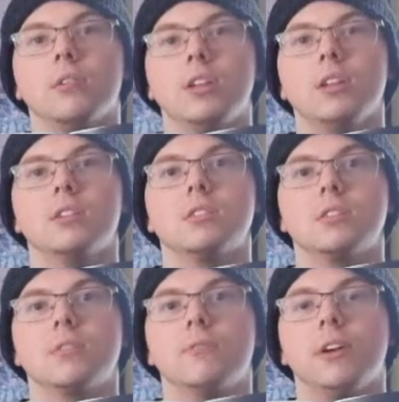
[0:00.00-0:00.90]

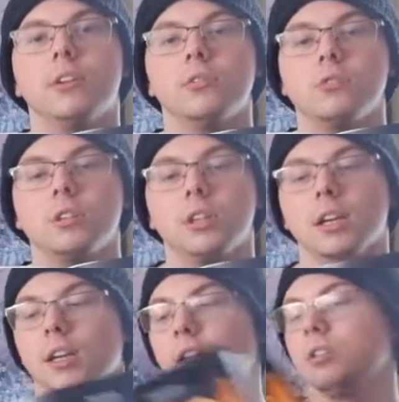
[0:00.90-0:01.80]
these pharaohs look
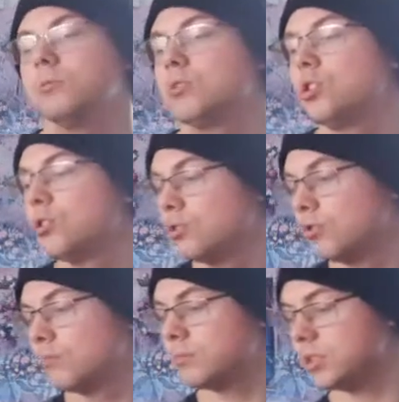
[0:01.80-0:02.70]
like in their
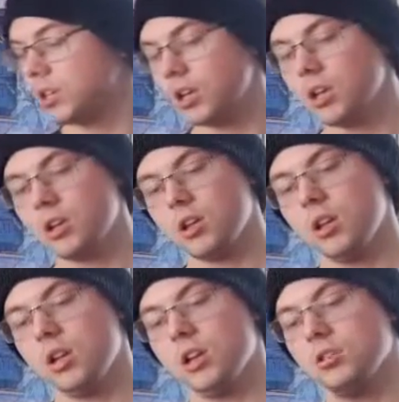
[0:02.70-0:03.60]
tombs,
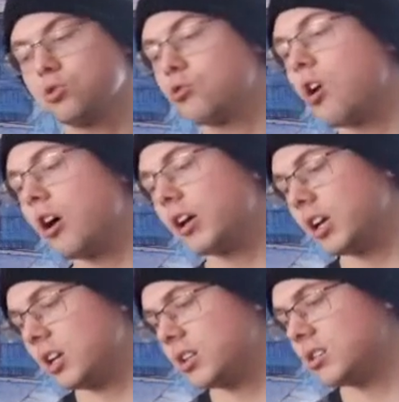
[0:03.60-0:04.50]
in
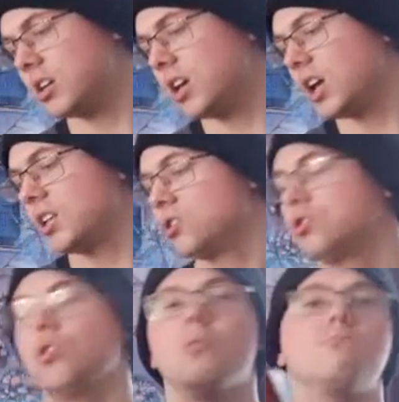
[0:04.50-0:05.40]
drawings, in
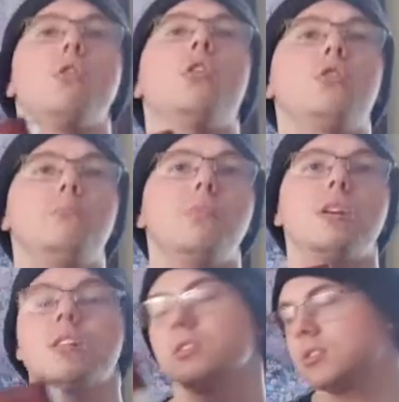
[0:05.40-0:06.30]
stone
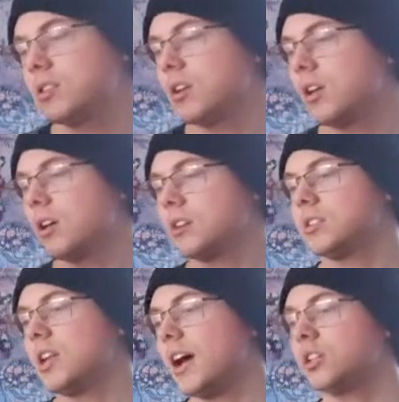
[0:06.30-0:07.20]
monuments,
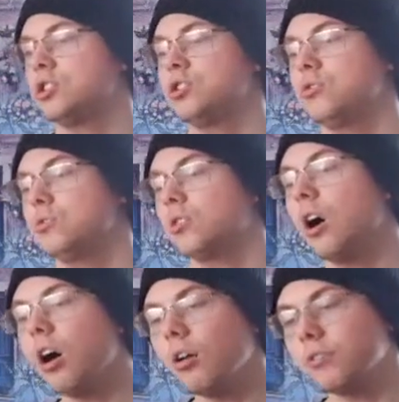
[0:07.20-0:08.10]
statues,
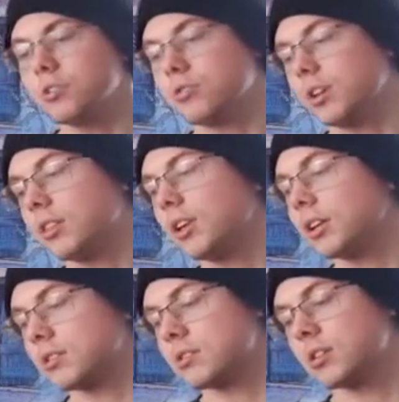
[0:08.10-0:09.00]
all of these great
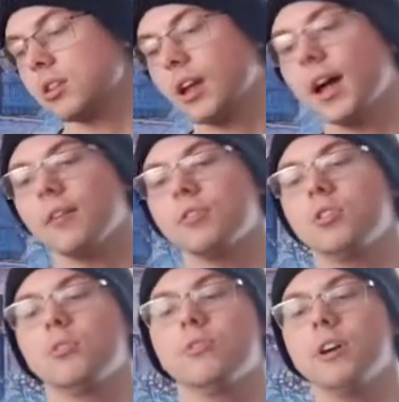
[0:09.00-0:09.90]
things that have to
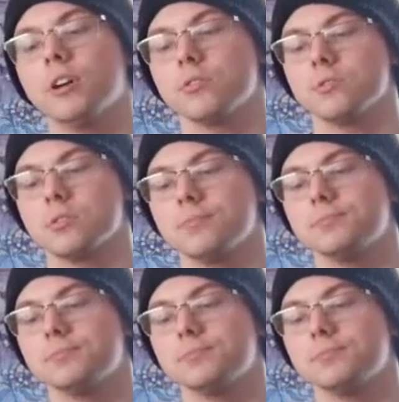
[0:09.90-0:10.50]
do with pharaohs.